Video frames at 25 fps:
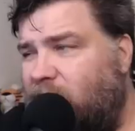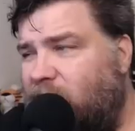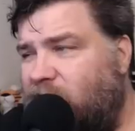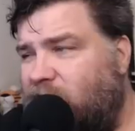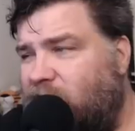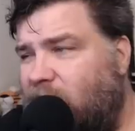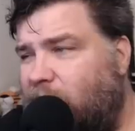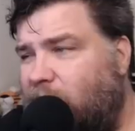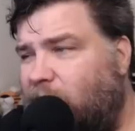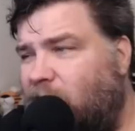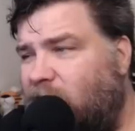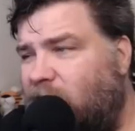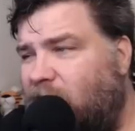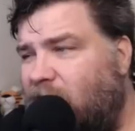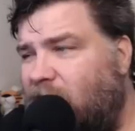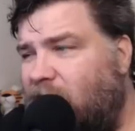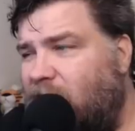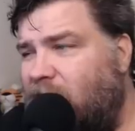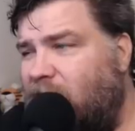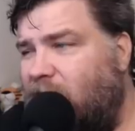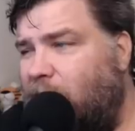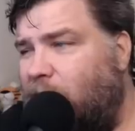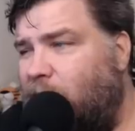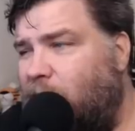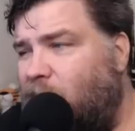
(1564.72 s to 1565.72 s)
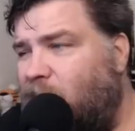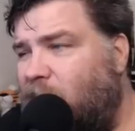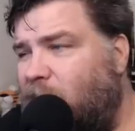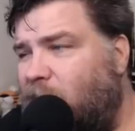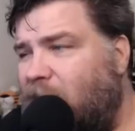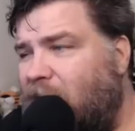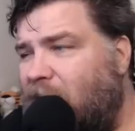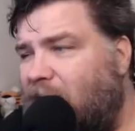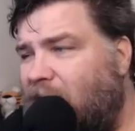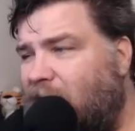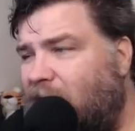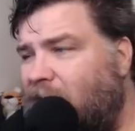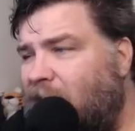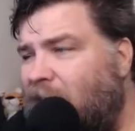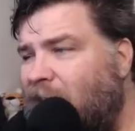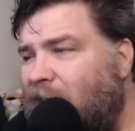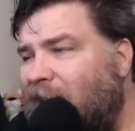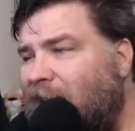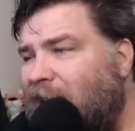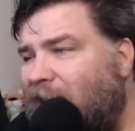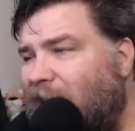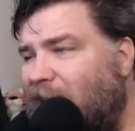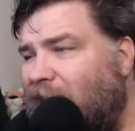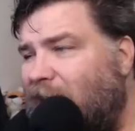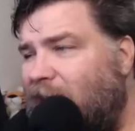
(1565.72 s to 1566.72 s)
chapter 10, then pulled back
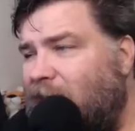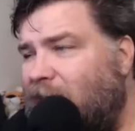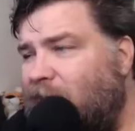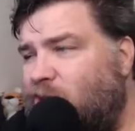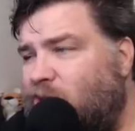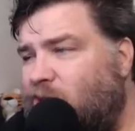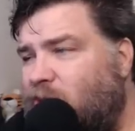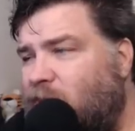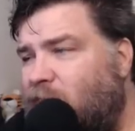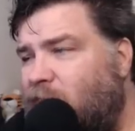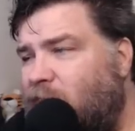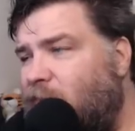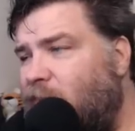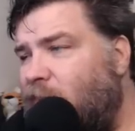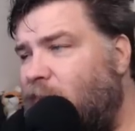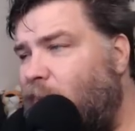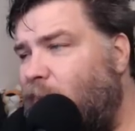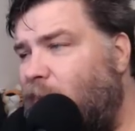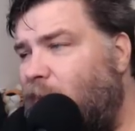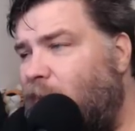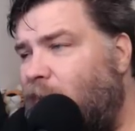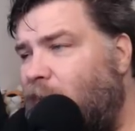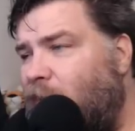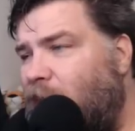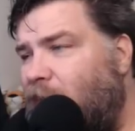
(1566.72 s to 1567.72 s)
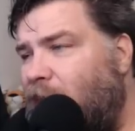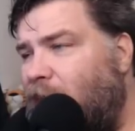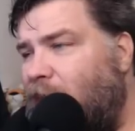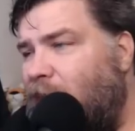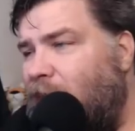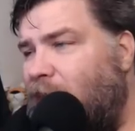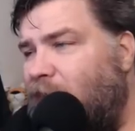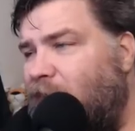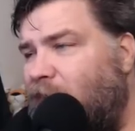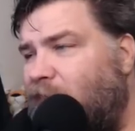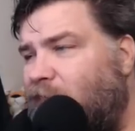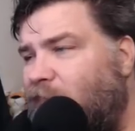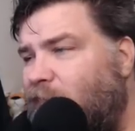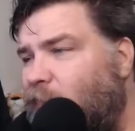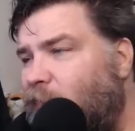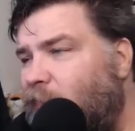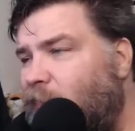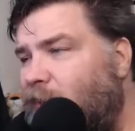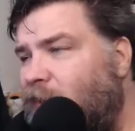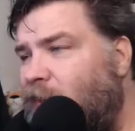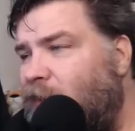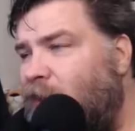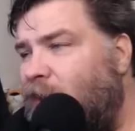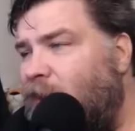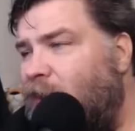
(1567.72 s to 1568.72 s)
in, shut the door, and got into
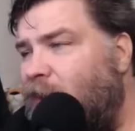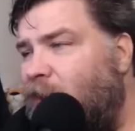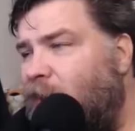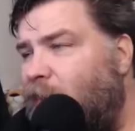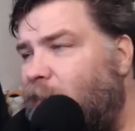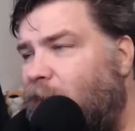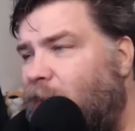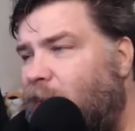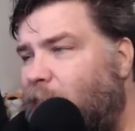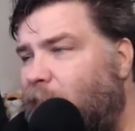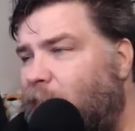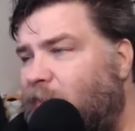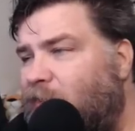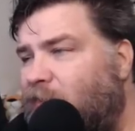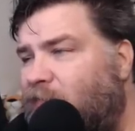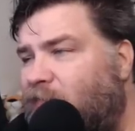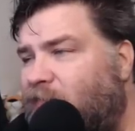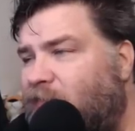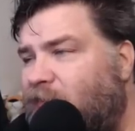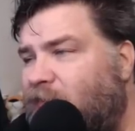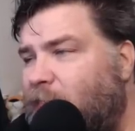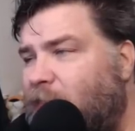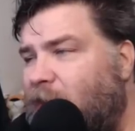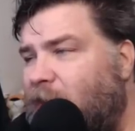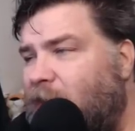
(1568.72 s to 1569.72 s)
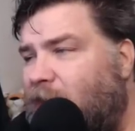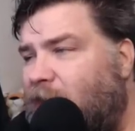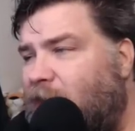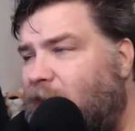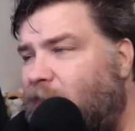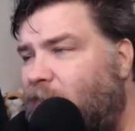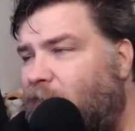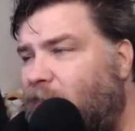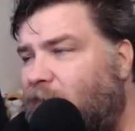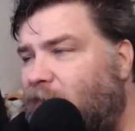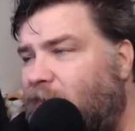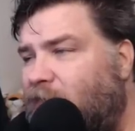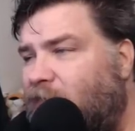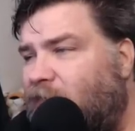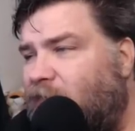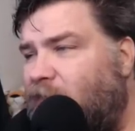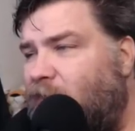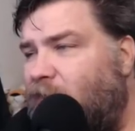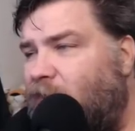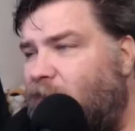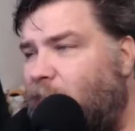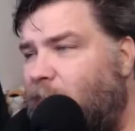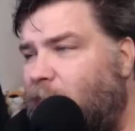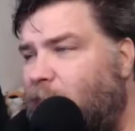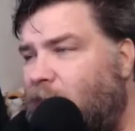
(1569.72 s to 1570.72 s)
it. But their feedback and learning to
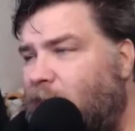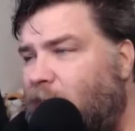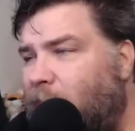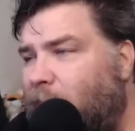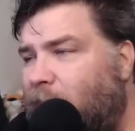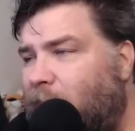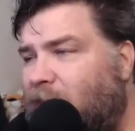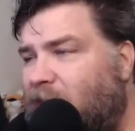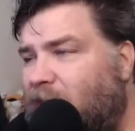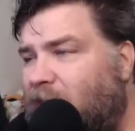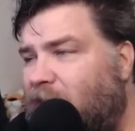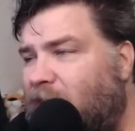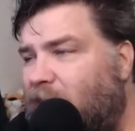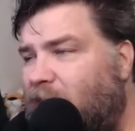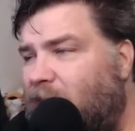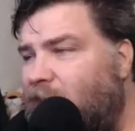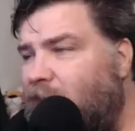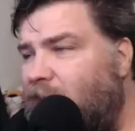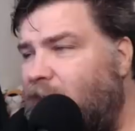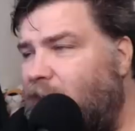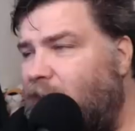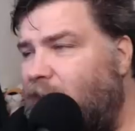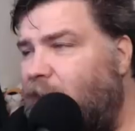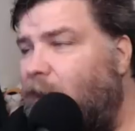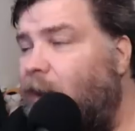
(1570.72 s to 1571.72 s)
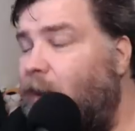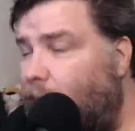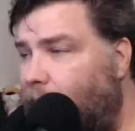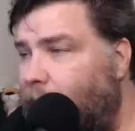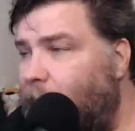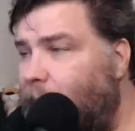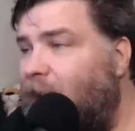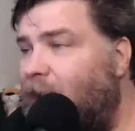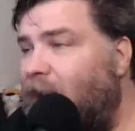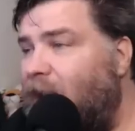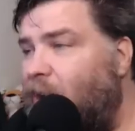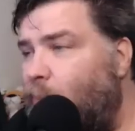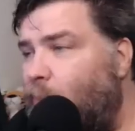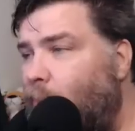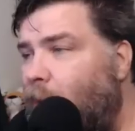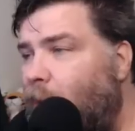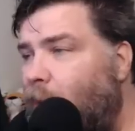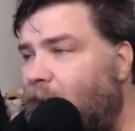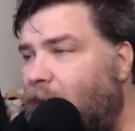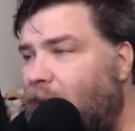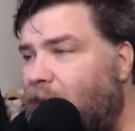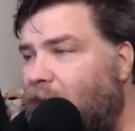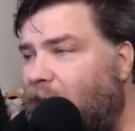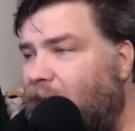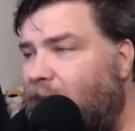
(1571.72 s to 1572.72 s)
talk about me or my
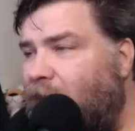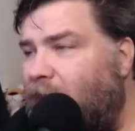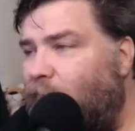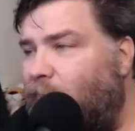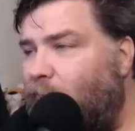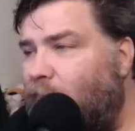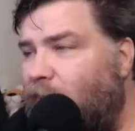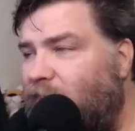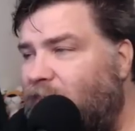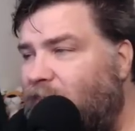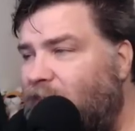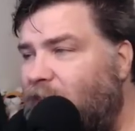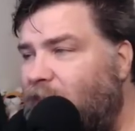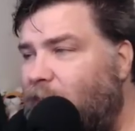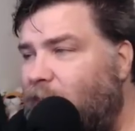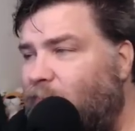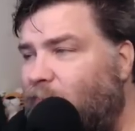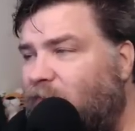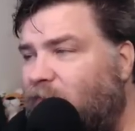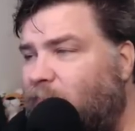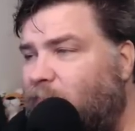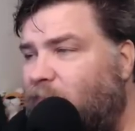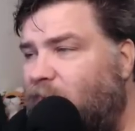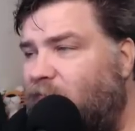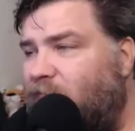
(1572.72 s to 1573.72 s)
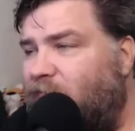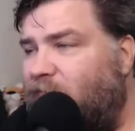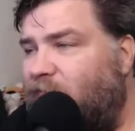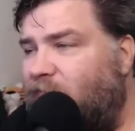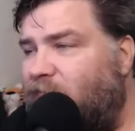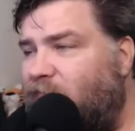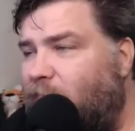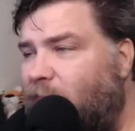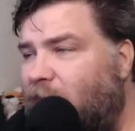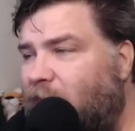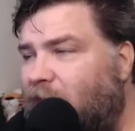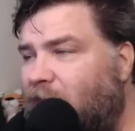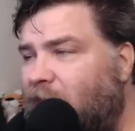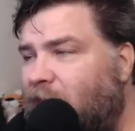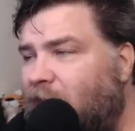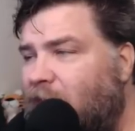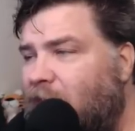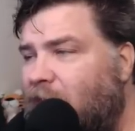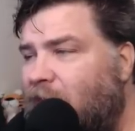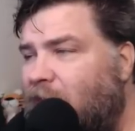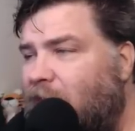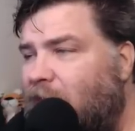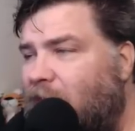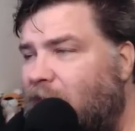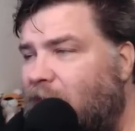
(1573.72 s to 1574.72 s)
why with them was perfect for me.
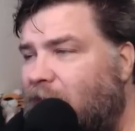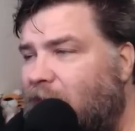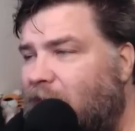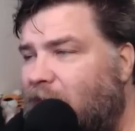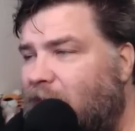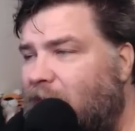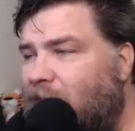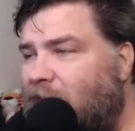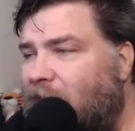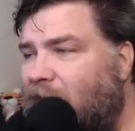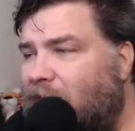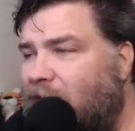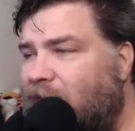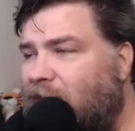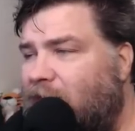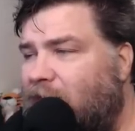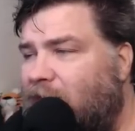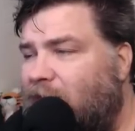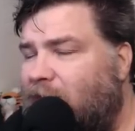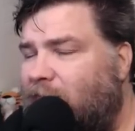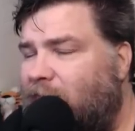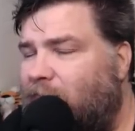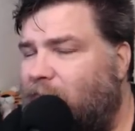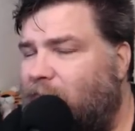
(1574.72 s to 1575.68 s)
And I think